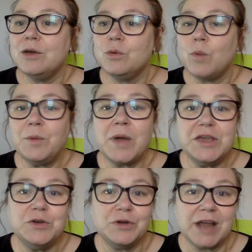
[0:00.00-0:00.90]
One way
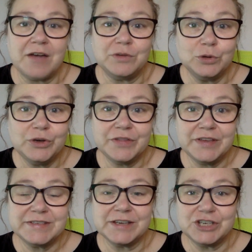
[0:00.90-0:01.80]
you can have a look at
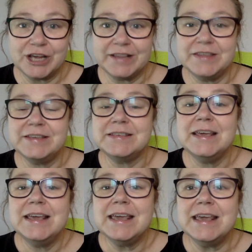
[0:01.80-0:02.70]
this and check this
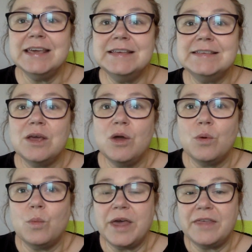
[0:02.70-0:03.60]
is
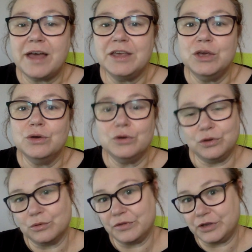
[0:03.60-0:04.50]
whether
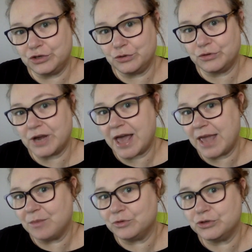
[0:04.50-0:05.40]
the children are
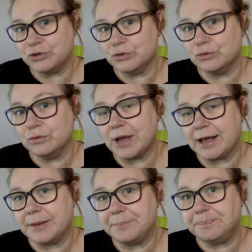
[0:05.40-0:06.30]
able to
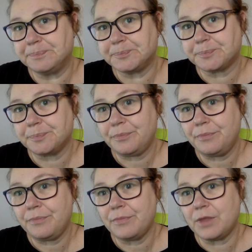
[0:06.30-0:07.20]

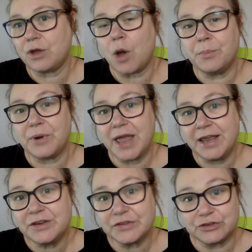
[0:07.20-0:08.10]

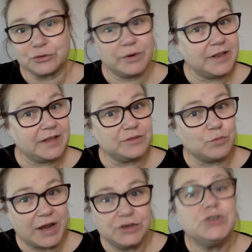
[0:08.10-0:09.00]
comprehend a story that's
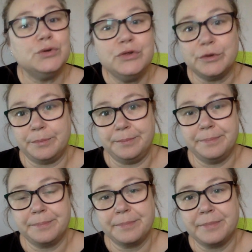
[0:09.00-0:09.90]
read to them.
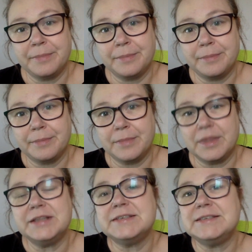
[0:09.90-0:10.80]

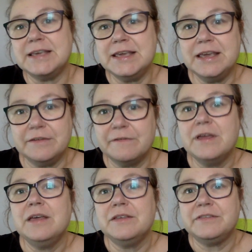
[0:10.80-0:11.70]
Let's see if
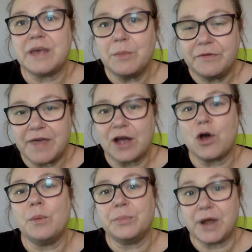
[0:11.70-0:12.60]
some of that
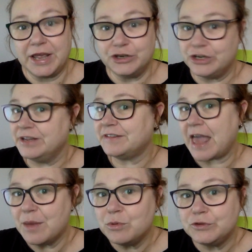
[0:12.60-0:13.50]
comprehension is
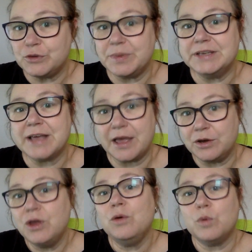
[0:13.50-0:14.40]
able to be done
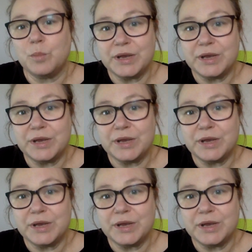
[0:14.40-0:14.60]
when we